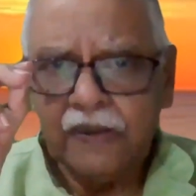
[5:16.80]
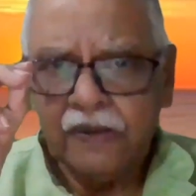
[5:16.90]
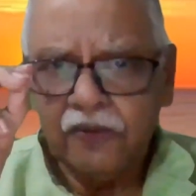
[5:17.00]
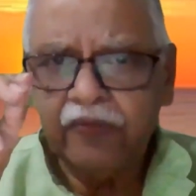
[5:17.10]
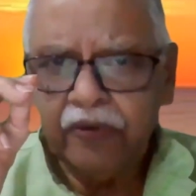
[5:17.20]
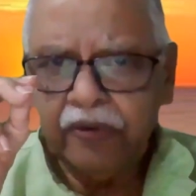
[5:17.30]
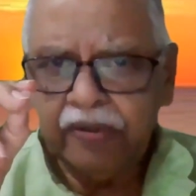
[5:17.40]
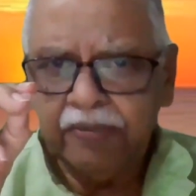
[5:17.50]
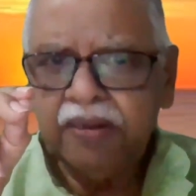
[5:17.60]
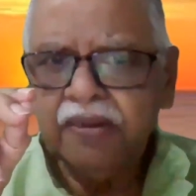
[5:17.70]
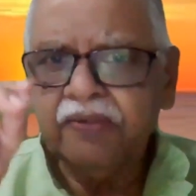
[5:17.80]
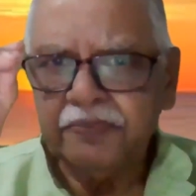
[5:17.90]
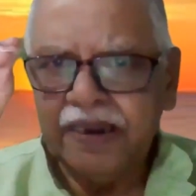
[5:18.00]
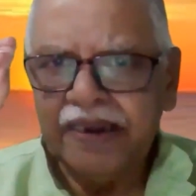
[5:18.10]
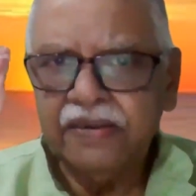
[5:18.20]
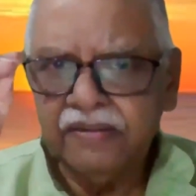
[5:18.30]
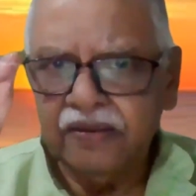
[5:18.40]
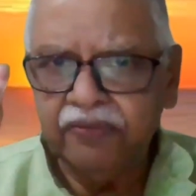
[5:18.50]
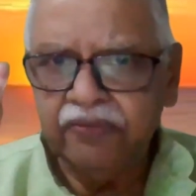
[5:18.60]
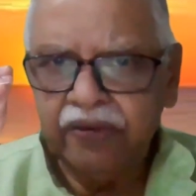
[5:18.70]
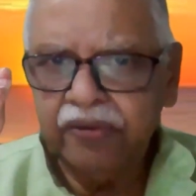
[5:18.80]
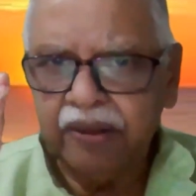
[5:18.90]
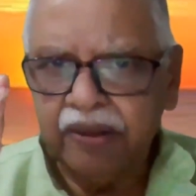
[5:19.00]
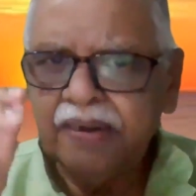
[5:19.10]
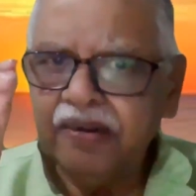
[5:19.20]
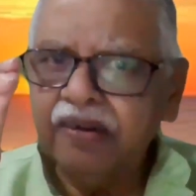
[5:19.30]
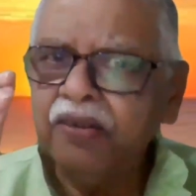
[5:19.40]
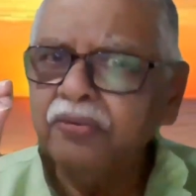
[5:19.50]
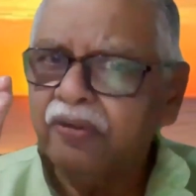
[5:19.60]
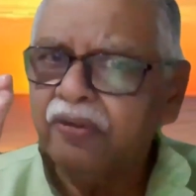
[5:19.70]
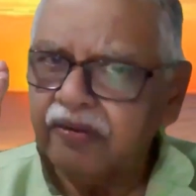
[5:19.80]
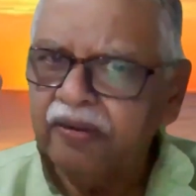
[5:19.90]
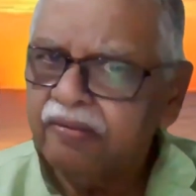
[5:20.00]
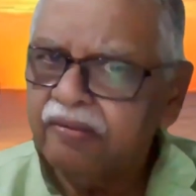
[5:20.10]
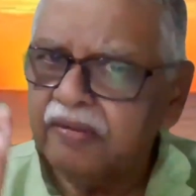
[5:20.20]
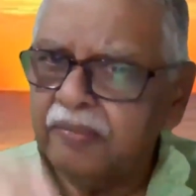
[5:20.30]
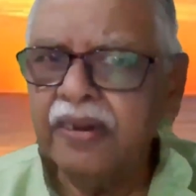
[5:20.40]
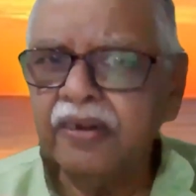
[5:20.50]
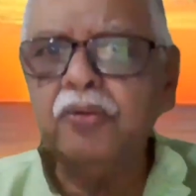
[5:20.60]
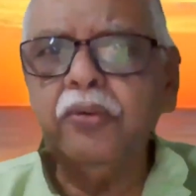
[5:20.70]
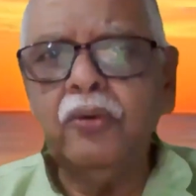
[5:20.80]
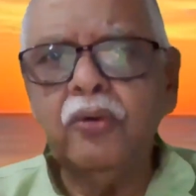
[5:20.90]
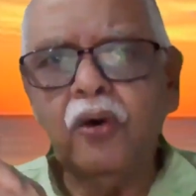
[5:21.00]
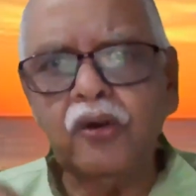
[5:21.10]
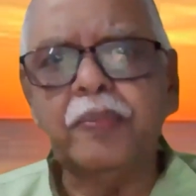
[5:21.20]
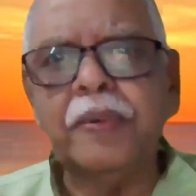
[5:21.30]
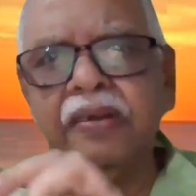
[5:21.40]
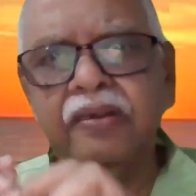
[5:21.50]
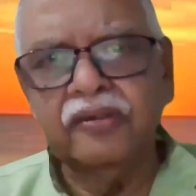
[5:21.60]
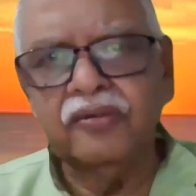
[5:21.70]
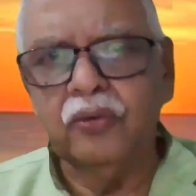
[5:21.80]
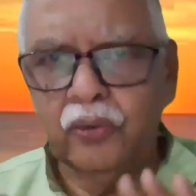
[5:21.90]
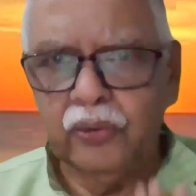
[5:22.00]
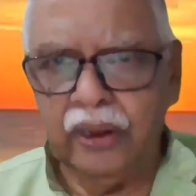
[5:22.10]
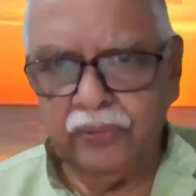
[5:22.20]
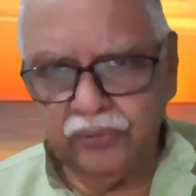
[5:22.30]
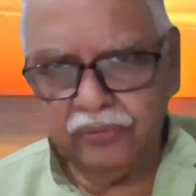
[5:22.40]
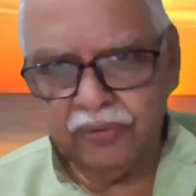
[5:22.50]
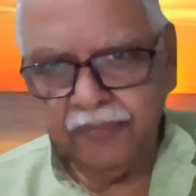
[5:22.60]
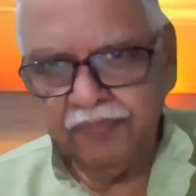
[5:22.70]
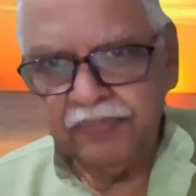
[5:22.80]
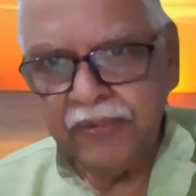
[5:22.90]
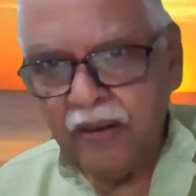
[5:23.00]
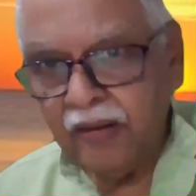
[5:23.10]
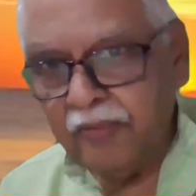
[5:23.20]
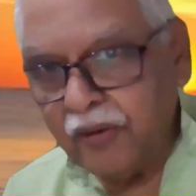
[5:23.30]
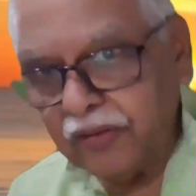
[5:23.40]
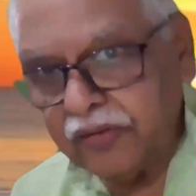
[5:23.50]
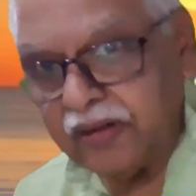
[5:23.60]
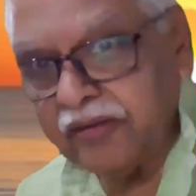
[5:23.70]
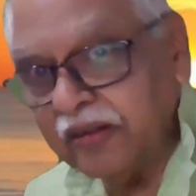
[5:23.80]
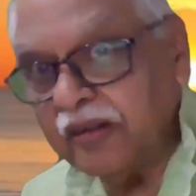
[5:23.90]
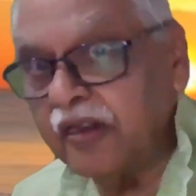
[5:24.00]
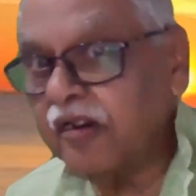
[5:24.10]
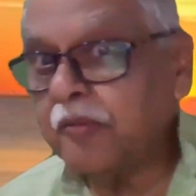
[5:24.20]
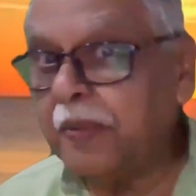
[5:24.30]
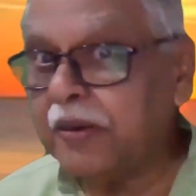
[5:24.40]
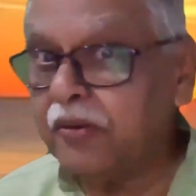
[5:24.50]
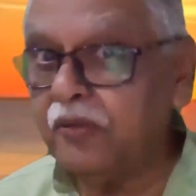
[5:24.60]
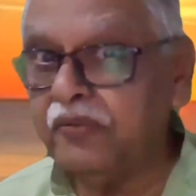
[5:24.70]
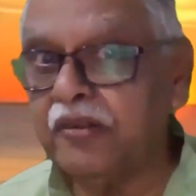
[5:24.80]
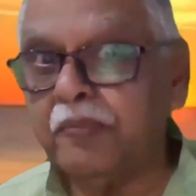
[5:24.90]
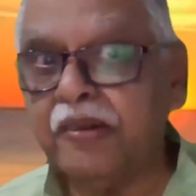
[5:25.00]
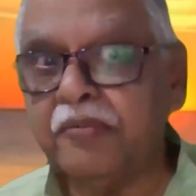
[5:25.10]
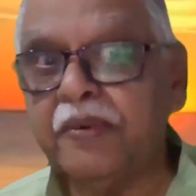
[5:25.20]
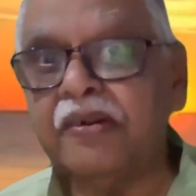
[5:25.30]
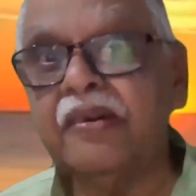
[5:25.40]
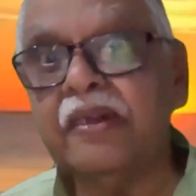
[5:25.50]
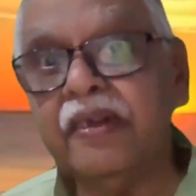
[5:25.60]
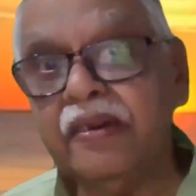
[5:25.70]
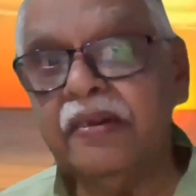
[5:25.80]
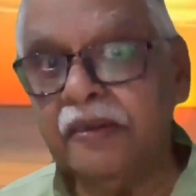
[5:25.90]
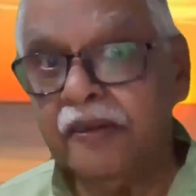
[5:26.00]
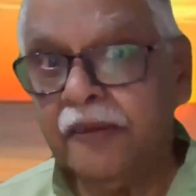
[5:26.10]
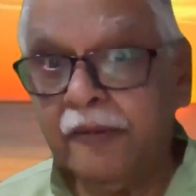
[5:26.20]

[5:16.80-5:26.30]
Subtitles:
in Vargottama, if a planet is in Vargottama, it gives results similar to occupying his own house. Because this is irrespective of his placement in any